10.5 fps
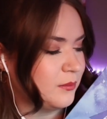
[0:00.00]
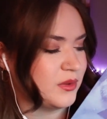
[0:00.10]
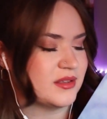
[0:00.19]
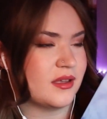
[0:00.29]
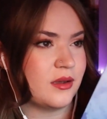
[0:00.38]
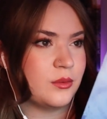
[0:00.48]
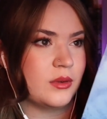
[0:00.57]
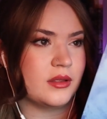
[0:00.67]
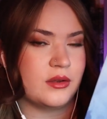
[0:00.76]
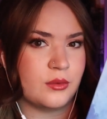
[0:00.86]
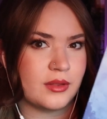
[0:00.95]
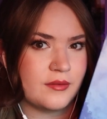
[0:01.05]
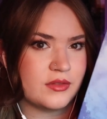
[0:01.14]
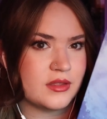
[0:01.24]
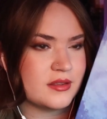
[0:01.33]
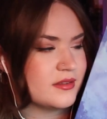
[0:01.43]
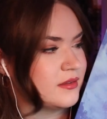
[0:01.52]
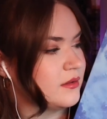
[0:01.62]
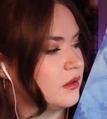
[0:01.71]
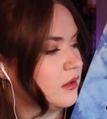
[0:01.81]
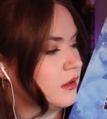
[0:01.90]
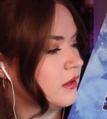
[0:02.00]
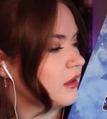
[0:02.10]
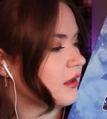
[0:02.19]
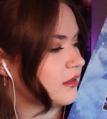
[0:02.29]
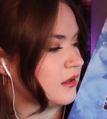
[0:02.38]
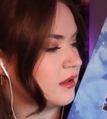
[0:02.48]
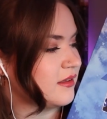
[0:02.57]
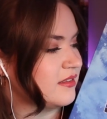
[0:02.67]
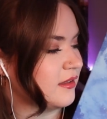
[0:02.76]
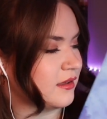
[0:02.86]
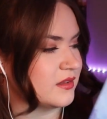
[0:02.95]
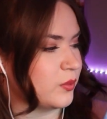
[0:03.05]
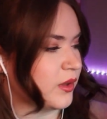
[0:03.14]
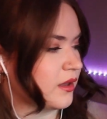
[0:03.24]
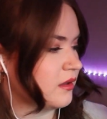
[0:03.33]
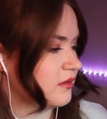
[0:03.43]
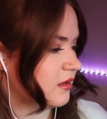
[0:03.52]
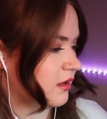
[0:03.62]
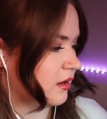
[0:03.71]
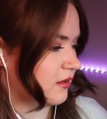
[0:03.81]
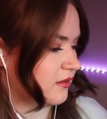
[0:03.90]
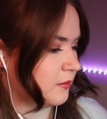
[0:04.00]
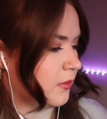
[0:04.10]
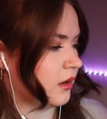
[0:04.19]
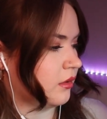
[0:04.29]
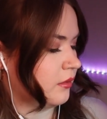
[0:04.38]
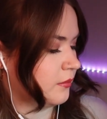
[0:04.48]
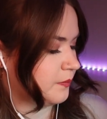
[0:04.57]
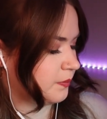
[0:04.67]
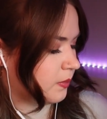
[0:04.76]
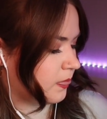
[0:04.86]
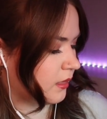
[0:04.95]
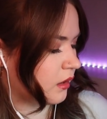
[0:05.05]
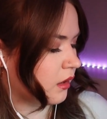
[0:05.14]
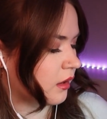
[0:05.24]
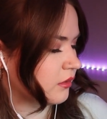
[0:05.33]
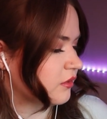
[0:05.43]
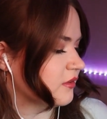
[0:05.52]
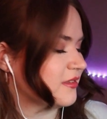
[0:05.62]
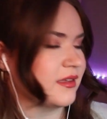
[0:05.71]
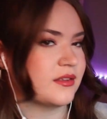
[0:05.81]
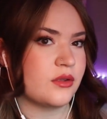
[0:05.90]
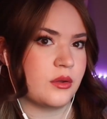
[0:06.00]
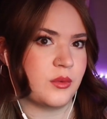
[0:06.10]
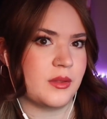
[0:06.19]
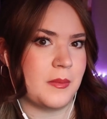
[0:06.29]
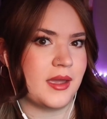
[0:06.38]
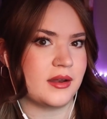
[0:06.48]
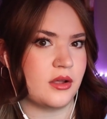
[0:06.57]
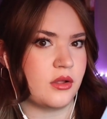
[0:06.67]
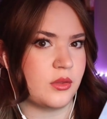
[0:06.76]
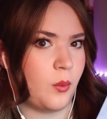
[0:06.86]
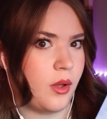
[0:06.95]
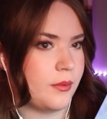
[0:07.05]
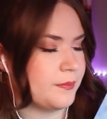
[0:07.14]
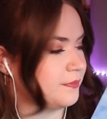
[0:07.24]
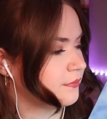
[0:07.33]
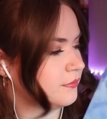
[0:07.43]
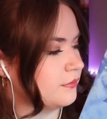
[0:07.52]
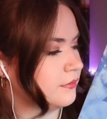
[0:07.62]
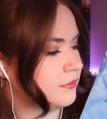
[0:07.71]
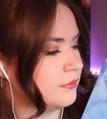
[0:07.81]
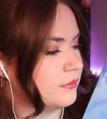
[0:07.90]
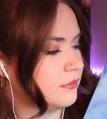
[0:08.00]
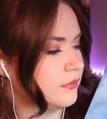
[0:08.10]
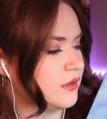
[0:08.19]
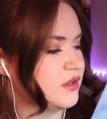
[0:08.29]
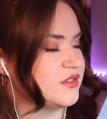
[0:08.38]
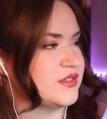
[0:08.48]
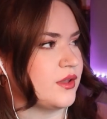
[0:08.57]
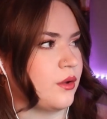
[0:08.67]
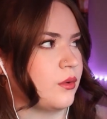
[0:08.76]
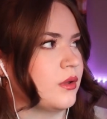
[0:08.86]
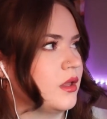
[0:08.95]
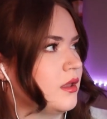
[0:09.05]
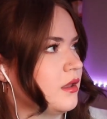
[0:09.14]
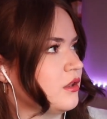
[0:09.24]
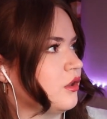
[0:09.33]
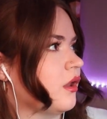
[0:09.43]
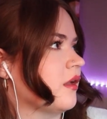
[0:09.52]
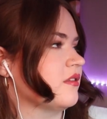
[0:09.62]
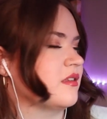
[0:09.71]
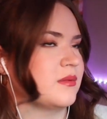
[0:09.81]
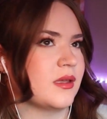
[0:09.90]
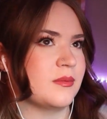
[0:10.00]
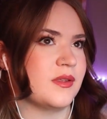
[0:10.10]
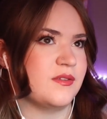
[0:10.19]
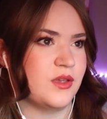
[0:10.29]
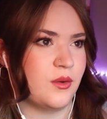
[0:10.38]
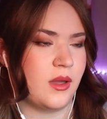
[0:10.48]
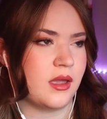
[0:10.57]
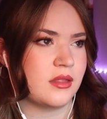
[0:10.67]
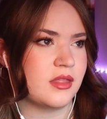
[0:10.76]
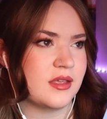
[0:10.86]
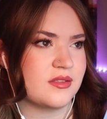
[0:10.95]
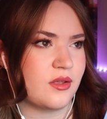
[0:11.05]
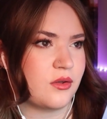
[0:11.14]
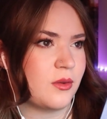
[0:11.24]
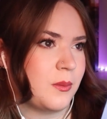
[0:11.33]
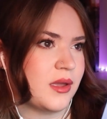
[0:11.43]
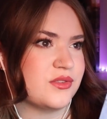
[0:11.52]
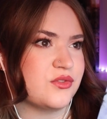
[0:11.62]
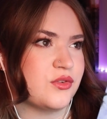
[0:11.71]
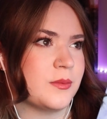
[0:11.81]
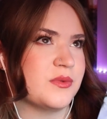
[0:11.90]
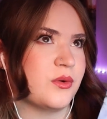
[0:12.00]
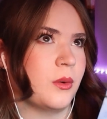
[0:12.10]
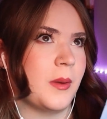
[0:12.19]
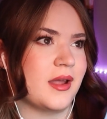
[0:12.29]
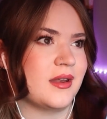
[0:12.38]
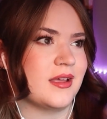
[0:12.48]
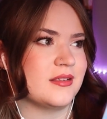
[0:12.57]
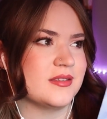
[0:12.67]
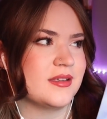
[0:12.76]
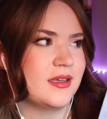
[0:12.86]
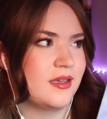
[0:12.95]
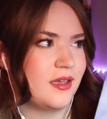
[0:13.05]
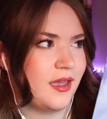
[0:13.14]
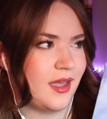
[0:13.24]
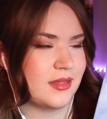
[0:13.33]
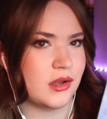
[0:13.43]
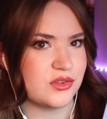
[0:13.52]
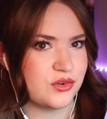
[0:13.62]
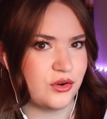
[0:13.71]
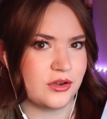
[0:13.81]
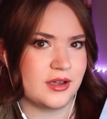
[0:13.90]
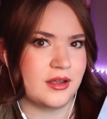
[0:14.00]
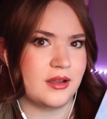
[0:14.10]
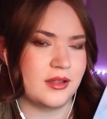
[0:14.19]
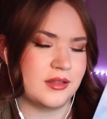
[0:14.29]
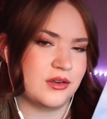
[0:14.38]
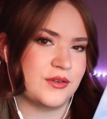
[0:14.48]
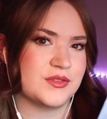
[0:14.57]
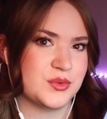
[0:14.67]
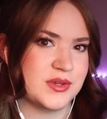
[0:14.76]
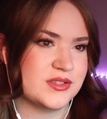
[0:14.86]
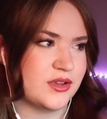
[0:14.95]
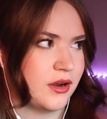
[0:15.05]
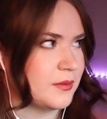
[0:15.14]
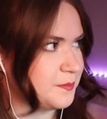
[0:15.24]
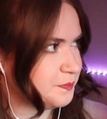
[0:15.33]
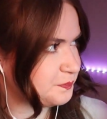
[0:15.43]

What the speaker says: because I really do love this. And the nice thing is, because it is metal, it just sticks on with a magnet on the wall. So, you know how sometimes if you hang things on command strips or by nails and then it's crooked and then you have to restart?